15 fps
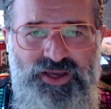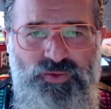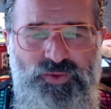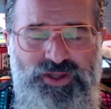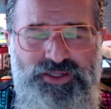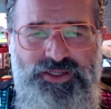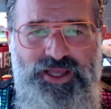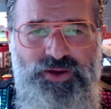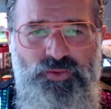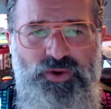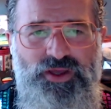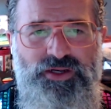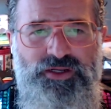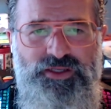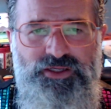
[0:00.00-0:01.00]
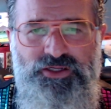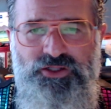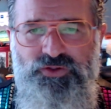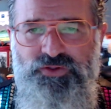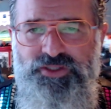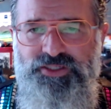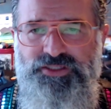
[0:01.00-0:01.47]
I want to
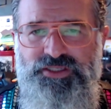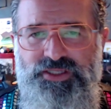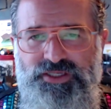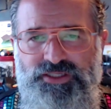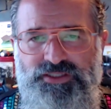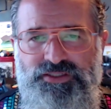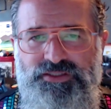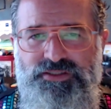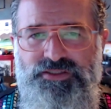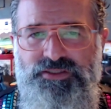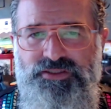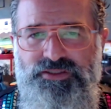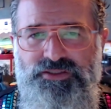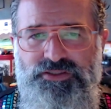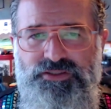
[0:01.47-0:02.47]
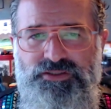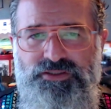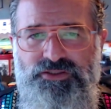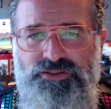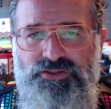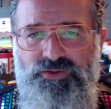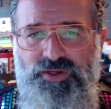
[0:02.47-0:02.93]
include these things
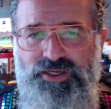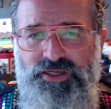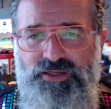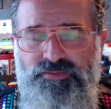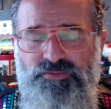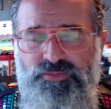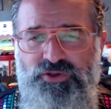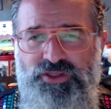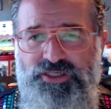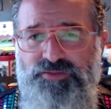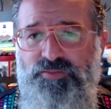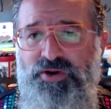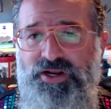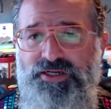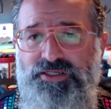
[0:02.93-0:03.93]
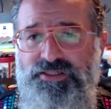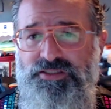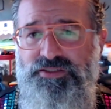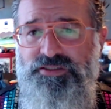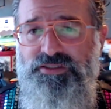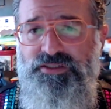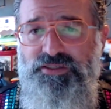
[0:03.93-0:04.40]
so I can put this
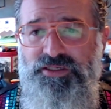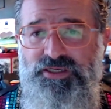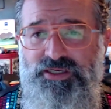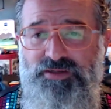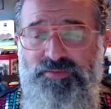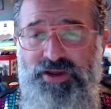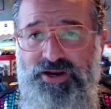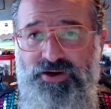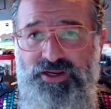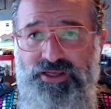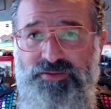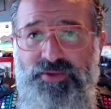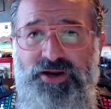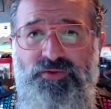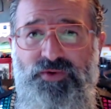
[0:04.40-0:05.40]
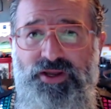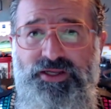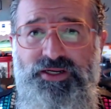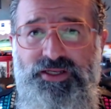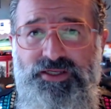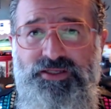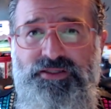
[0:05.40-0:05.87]
practice in my
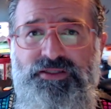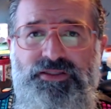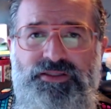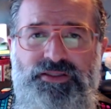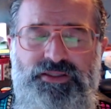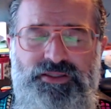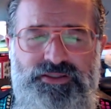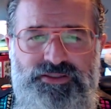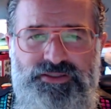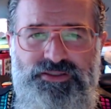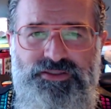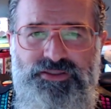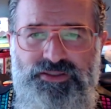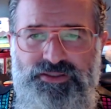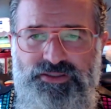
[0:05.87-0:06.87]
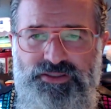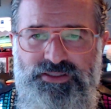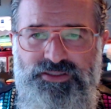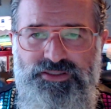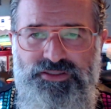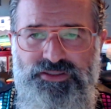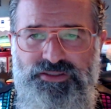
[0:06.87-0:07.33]
writing. This
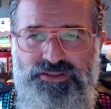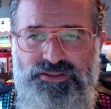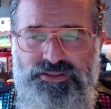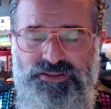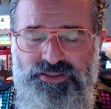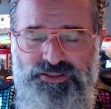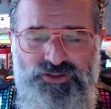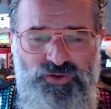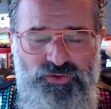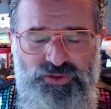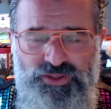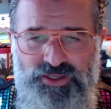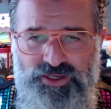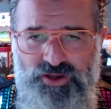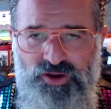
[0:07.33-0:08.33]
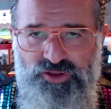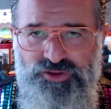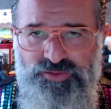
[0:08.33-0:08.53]
whole thing,